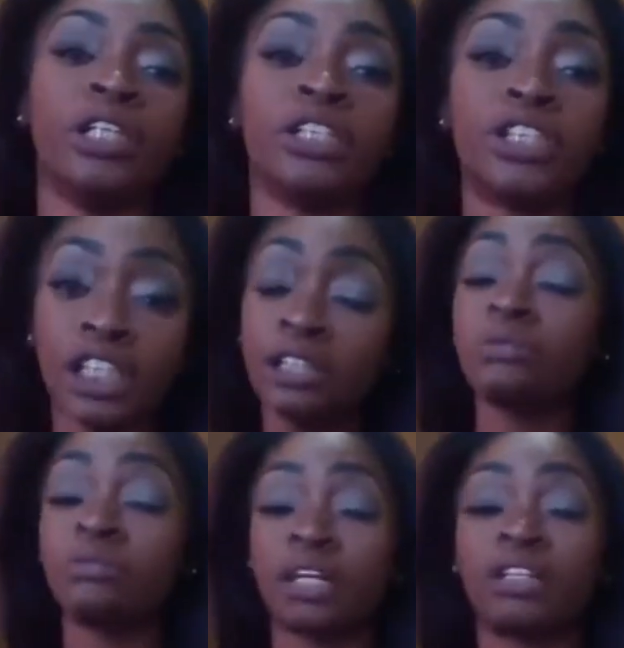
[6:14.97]

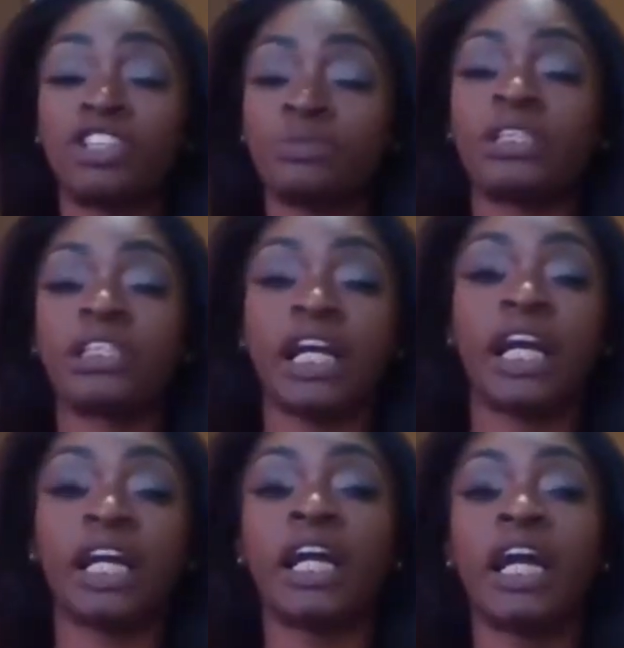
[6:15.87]
She was
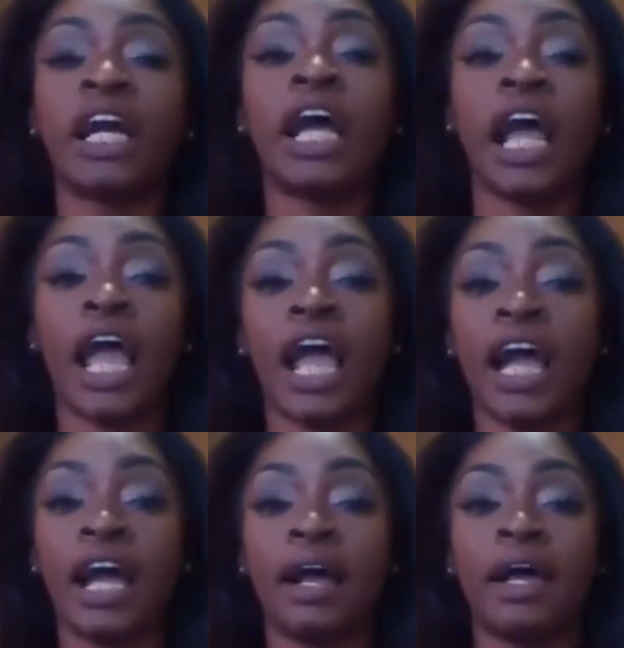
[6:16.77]
thick,
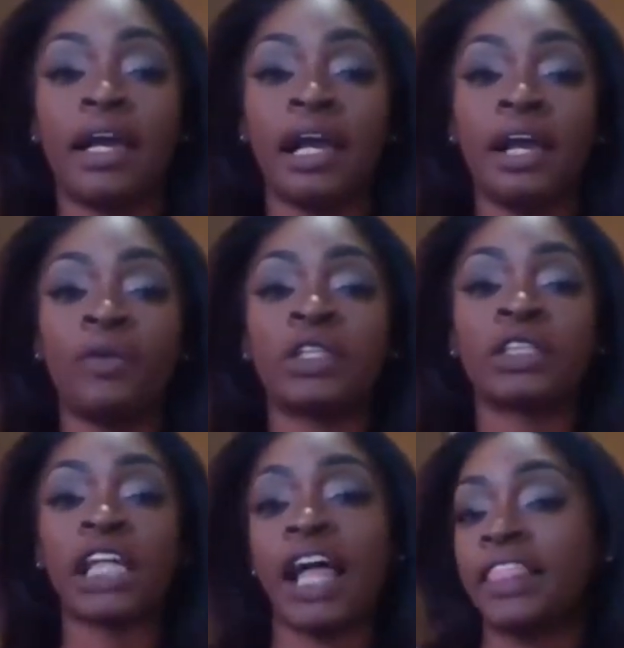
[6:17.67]
and it was
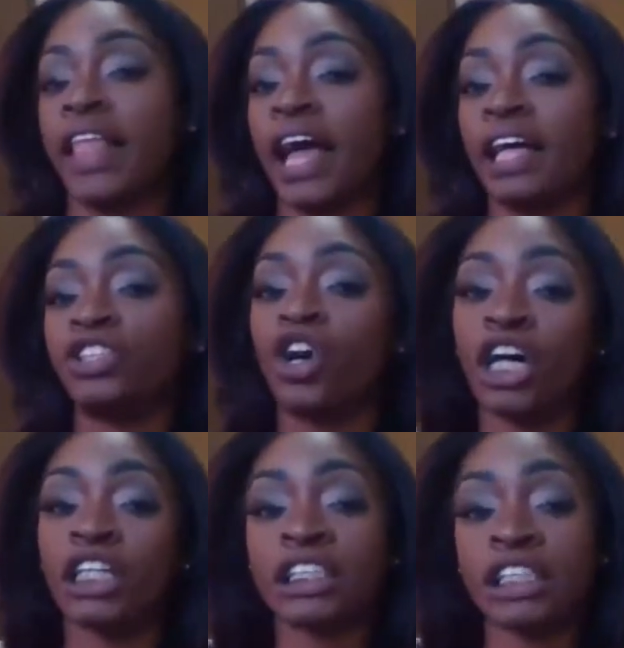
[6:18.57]
like that
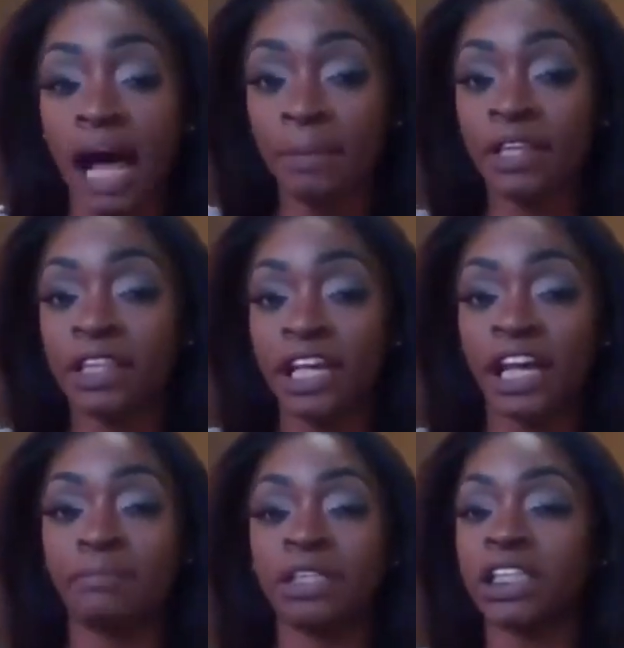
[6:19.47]
tall, sloppy
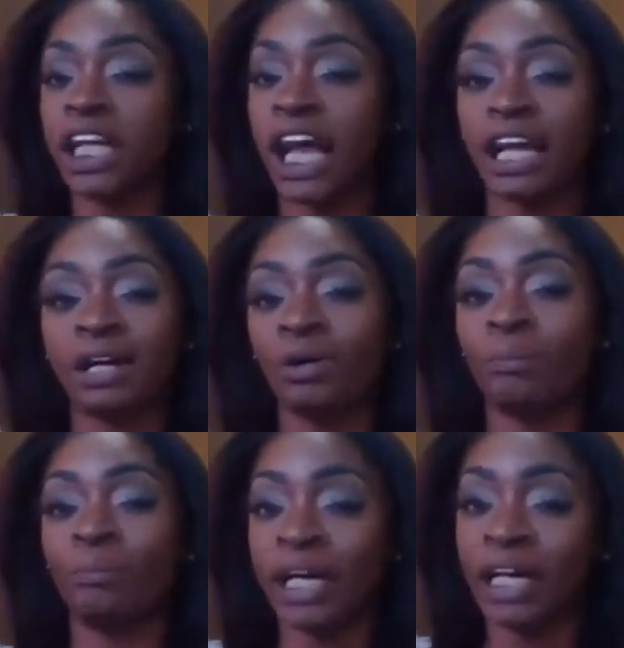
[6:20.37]
thick, but she didn't have no
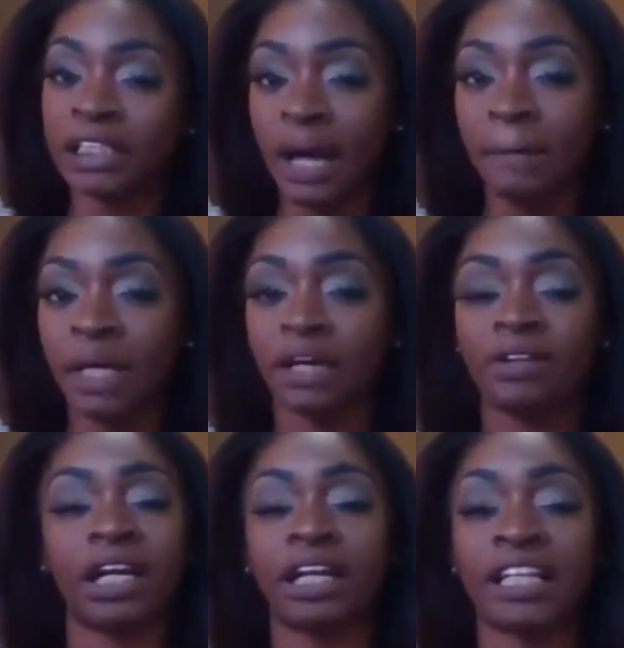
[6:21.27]
big tummy or
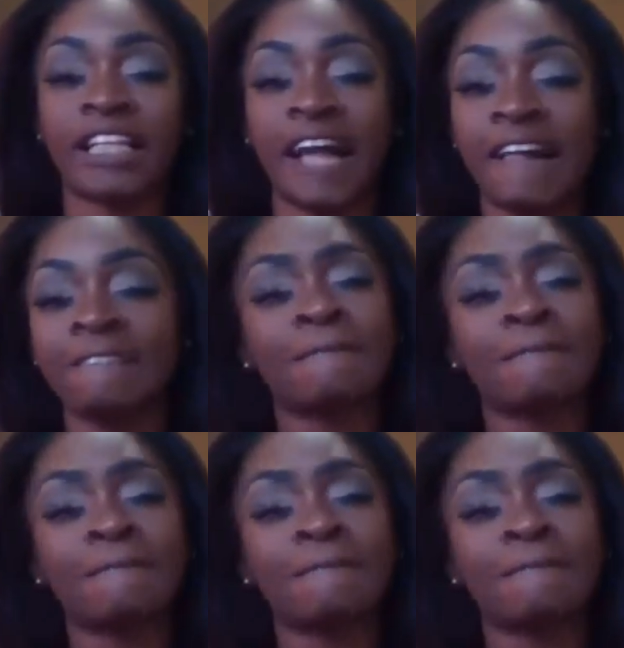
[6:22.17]
nothing like that.